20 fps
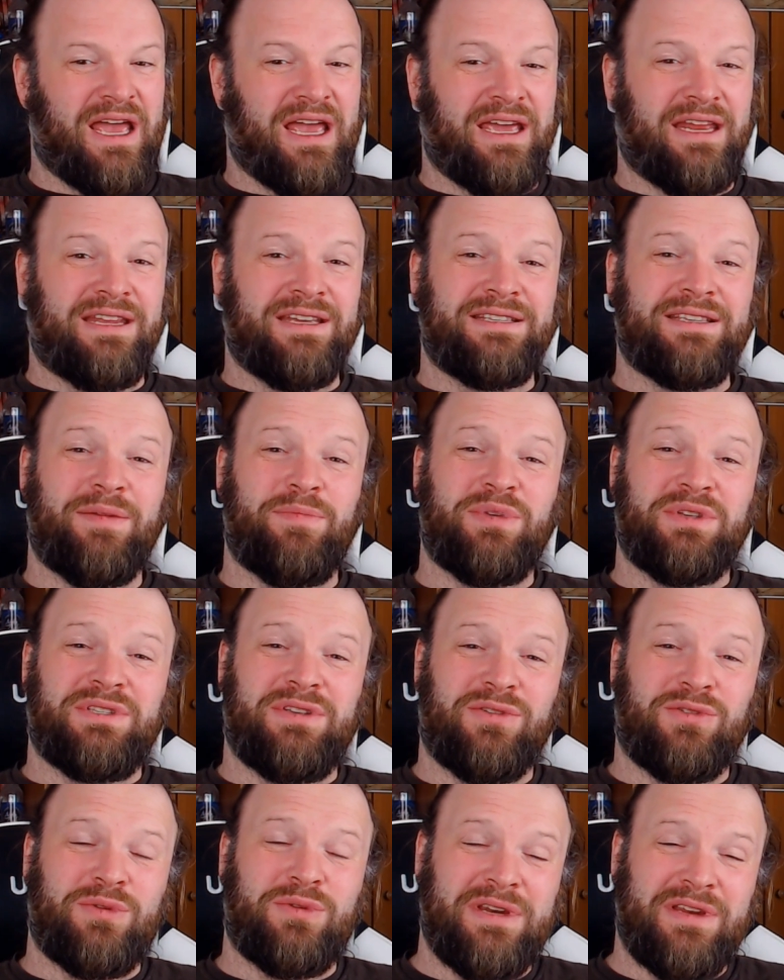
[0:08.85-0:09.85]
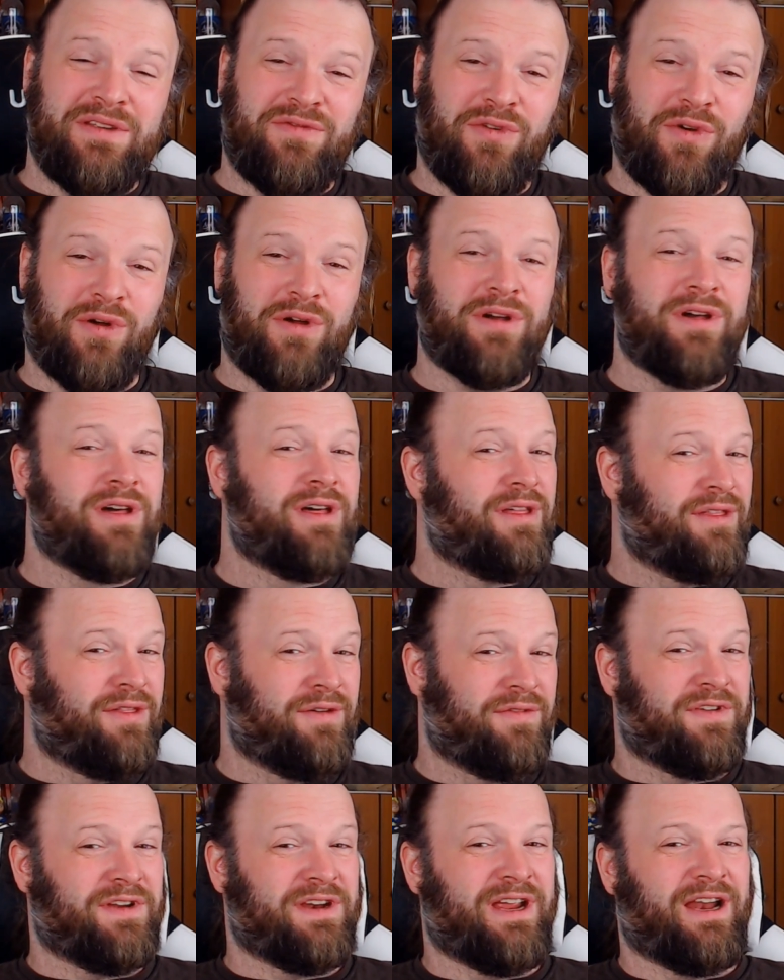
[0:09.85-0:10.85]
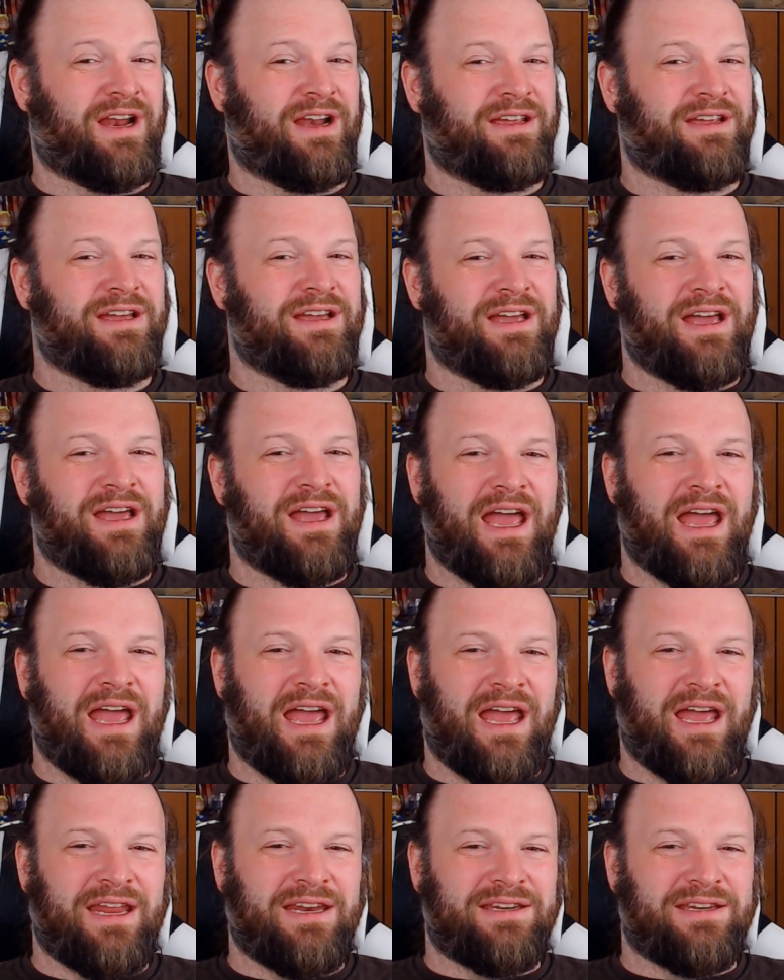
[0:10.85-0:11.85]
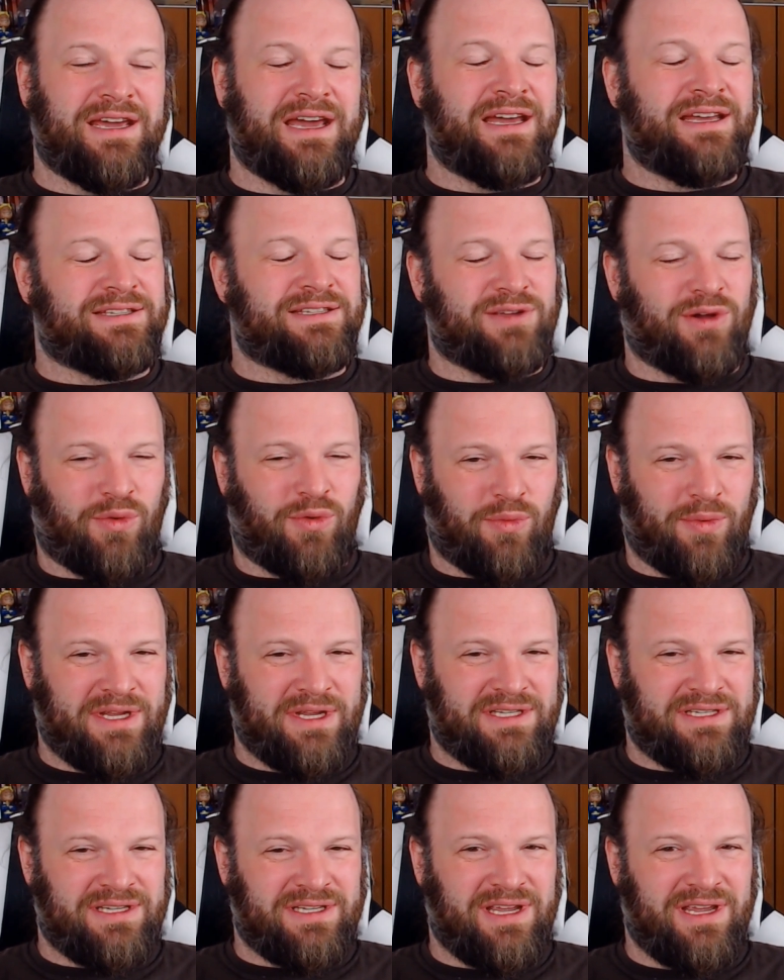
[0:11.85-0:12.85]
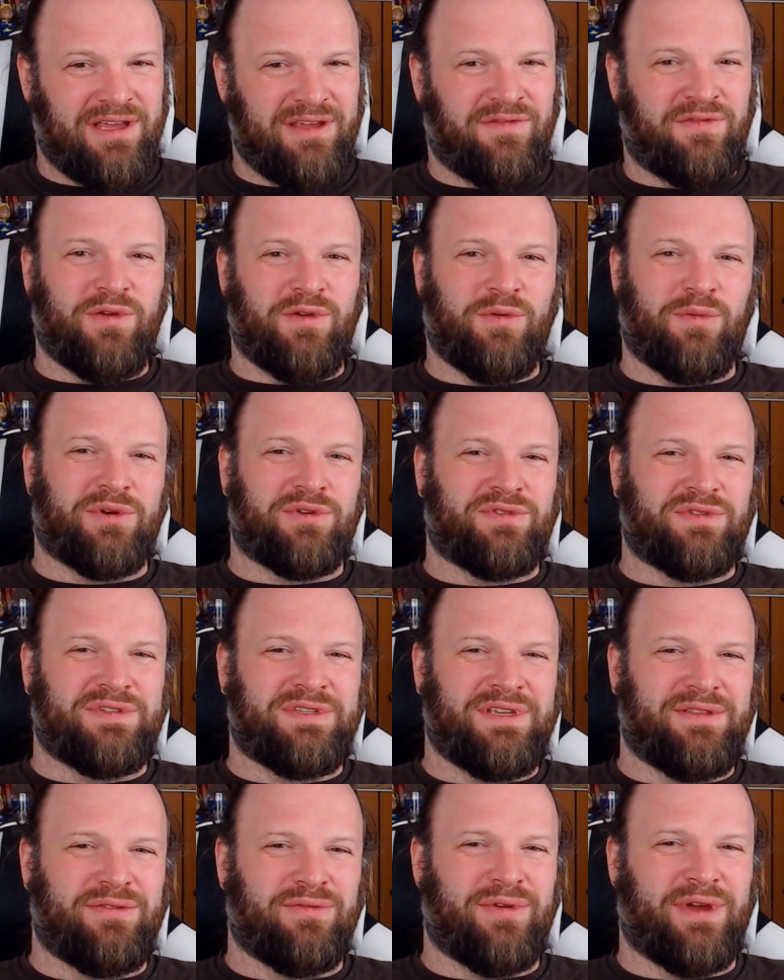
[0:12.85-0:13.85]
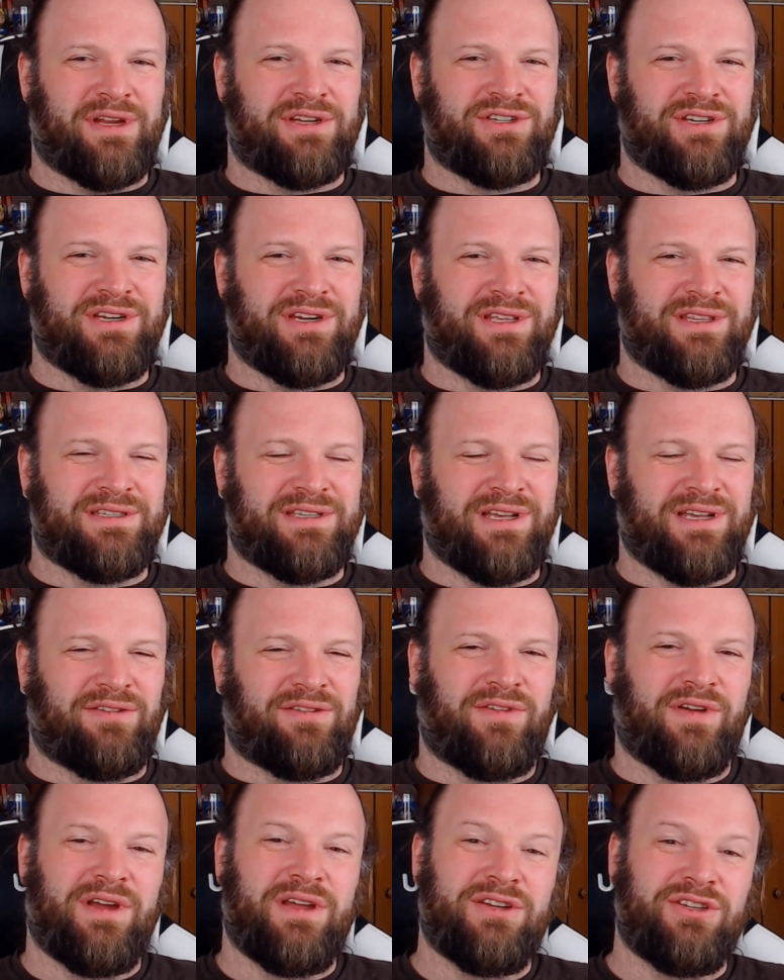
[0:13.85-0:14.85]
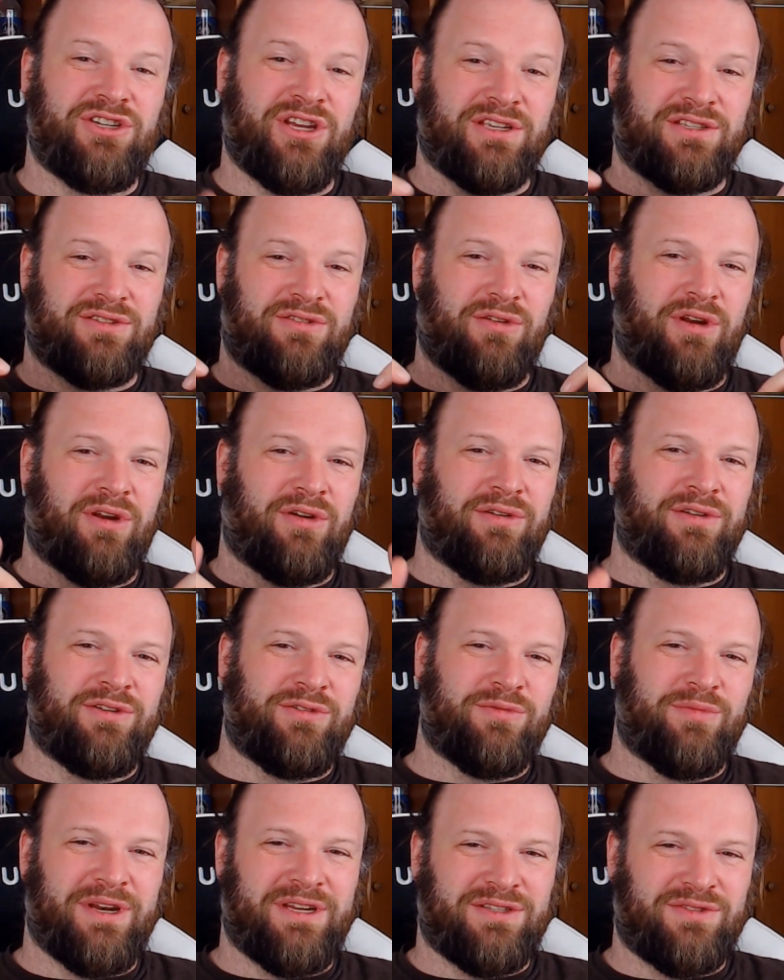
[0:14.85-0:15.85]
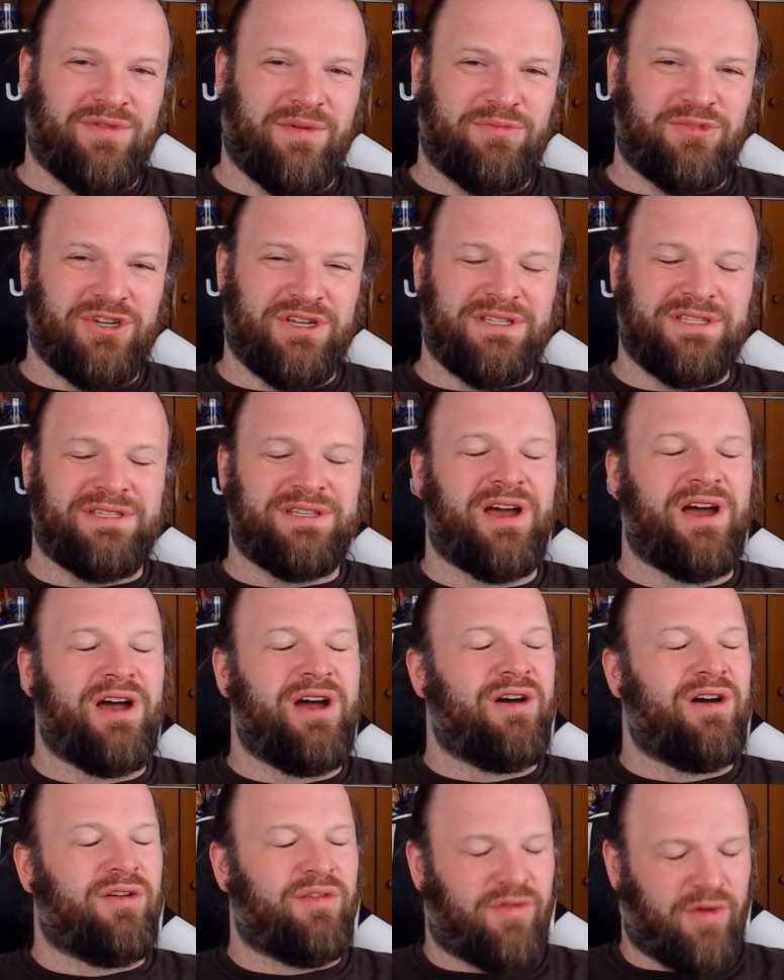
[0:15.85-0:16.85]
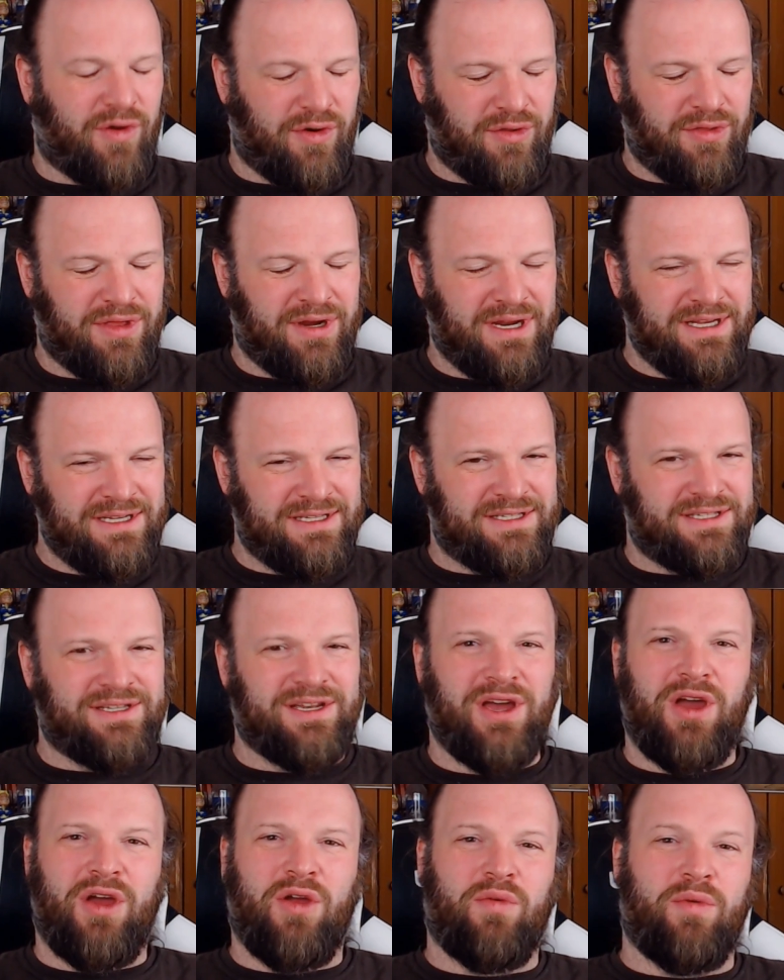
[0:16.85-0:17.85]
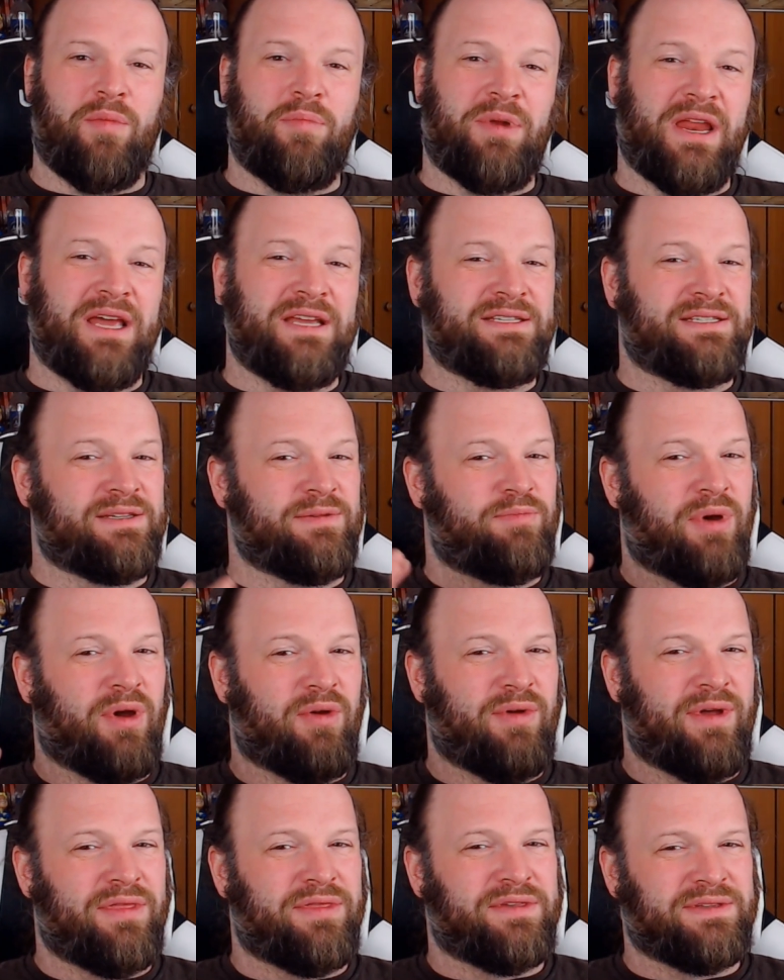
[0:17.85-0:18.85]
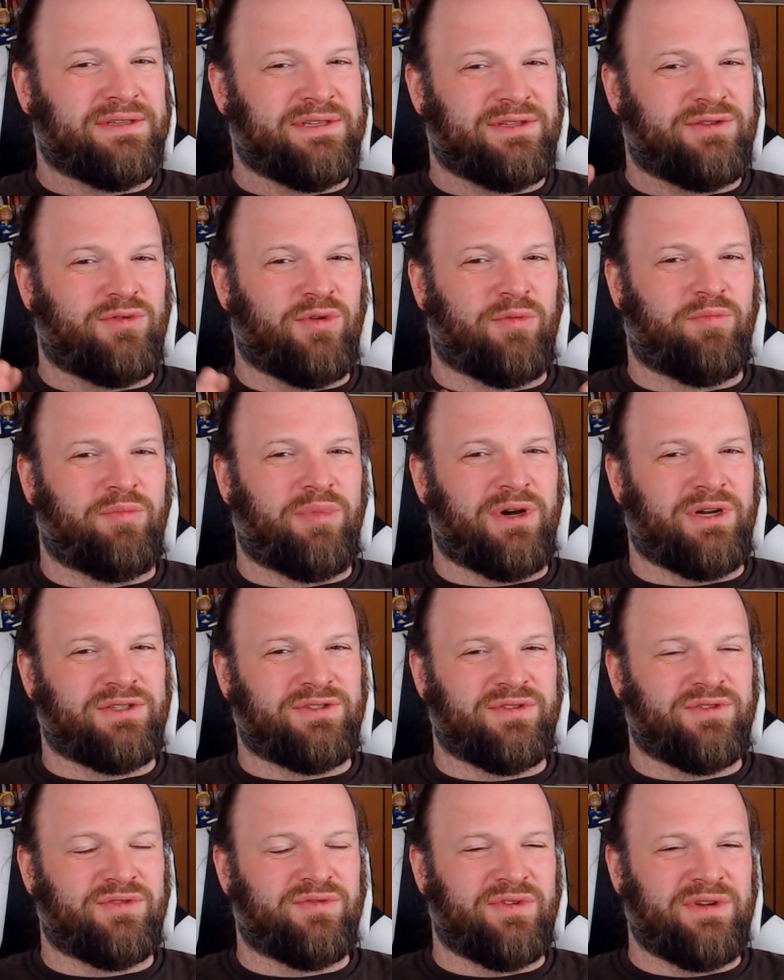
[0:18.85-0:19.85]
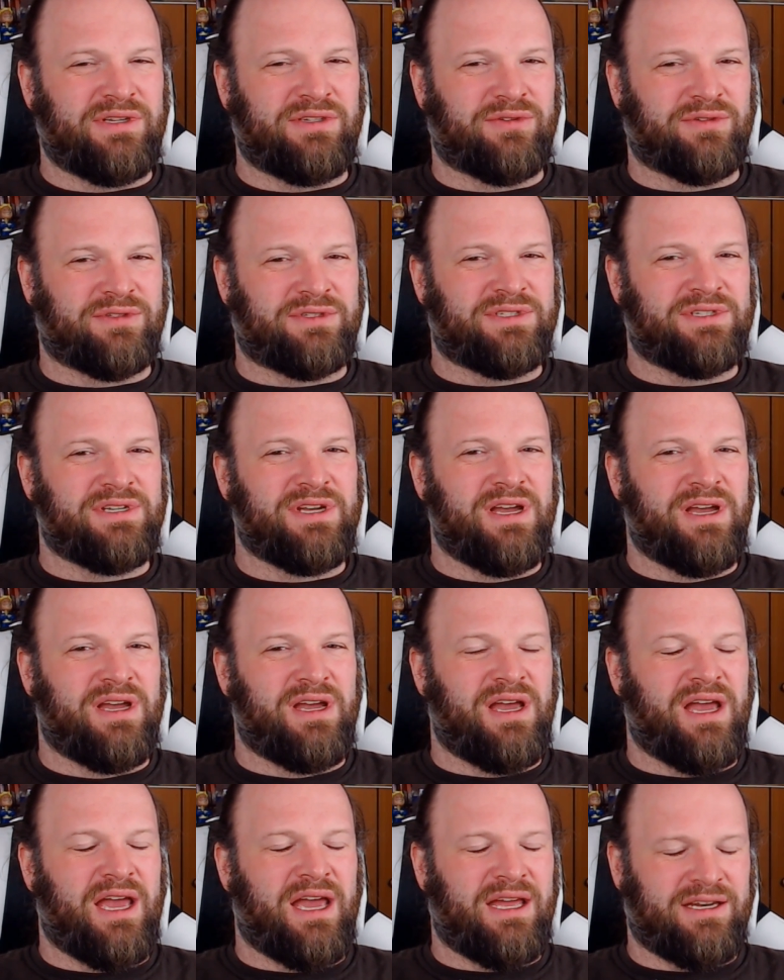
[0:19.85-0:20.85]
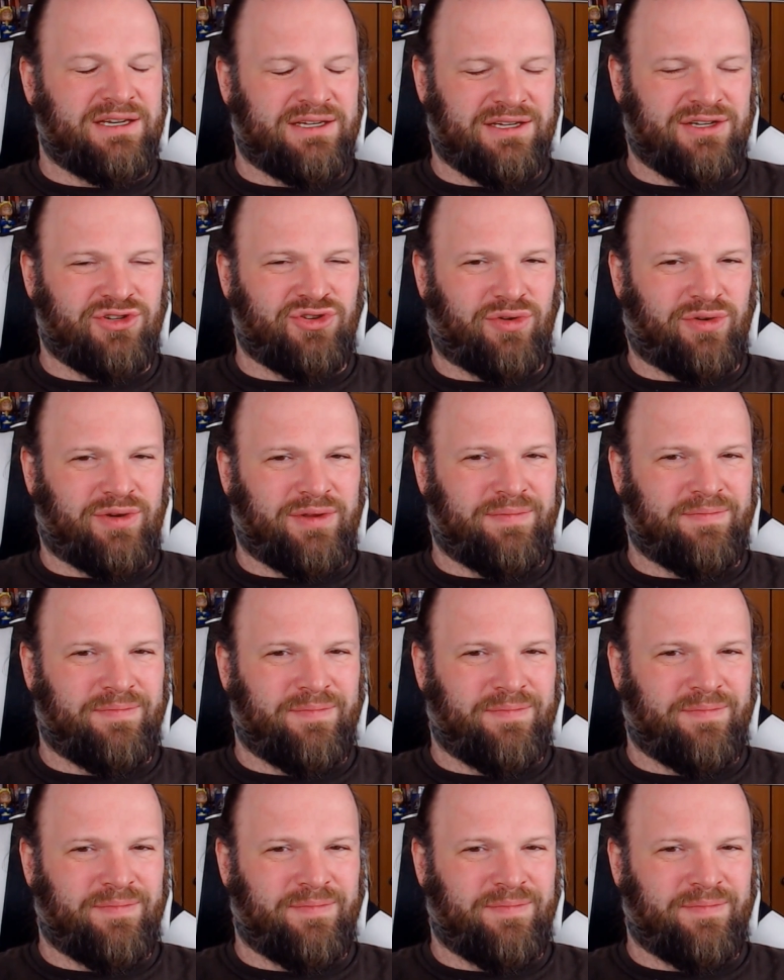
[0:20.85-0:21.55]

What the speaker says: It is episode 24, the finale, and as always, if you want to see the reaction itself, just go down into my descriptions, follow the links, replace the parentheses dot parts with real dots, and enjoy.